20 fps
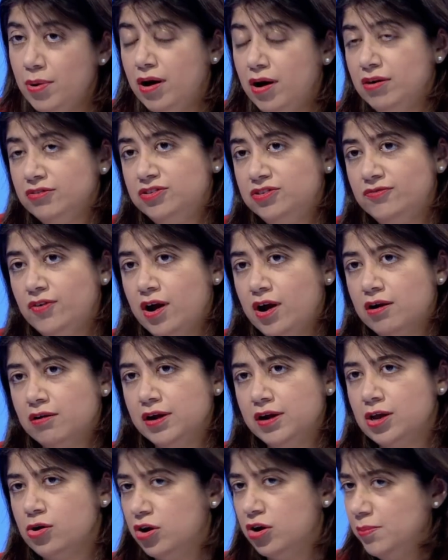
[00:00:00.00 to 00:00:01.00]
parts of
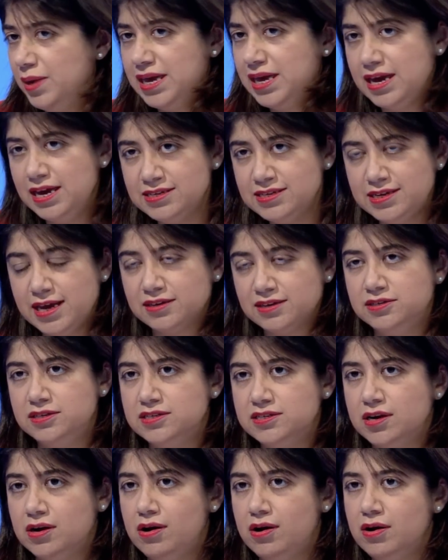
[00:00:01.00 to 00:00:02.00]
our economy, key
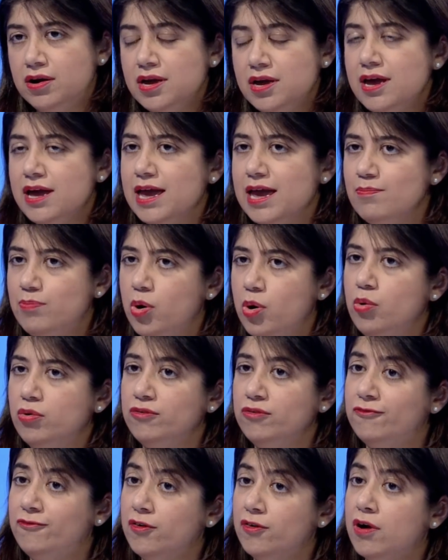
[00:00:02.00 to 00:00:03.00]
sectors that are
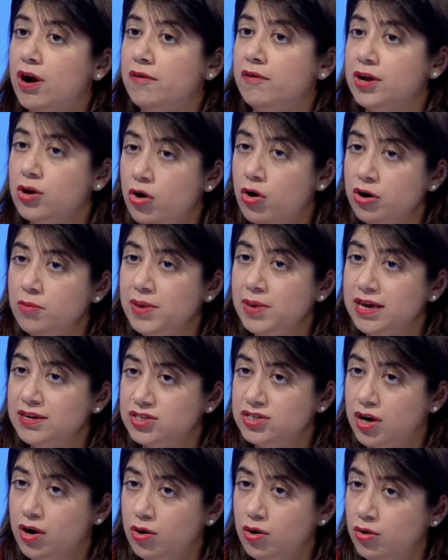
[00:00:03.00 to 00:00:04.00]
important for our economy
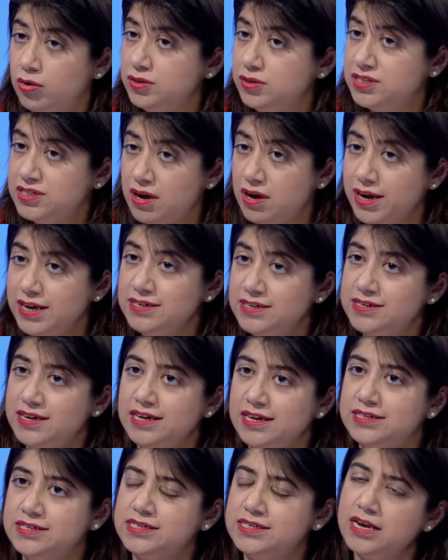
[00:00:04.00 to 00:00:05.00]
as a whole,
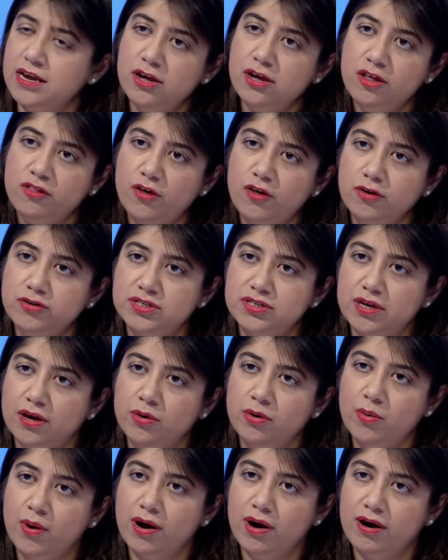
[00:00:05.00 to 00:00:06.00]
scientists, those
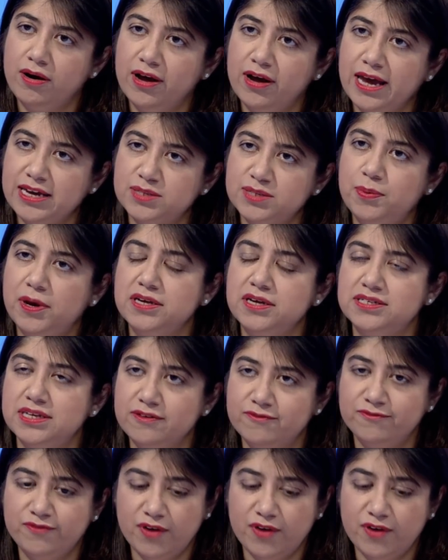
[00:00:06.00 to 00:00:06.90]
who are experts in